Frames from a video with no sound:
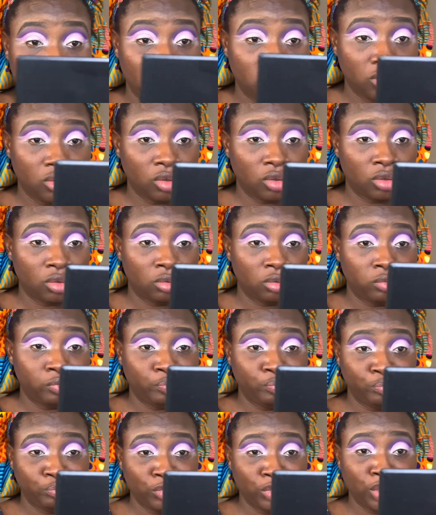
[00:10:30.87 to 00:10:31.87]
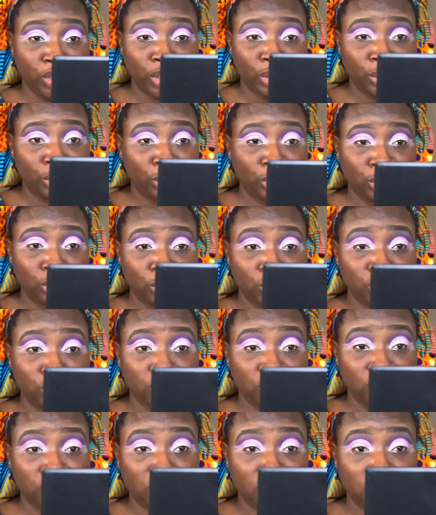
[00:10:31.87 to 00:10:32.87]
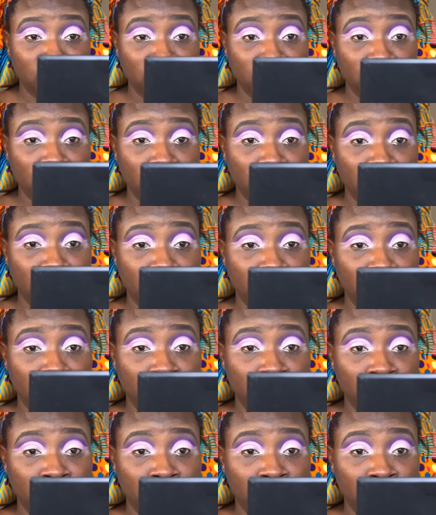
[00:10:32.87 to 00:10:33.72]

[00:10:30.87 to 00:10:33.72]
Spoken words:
although they are not looking very equal.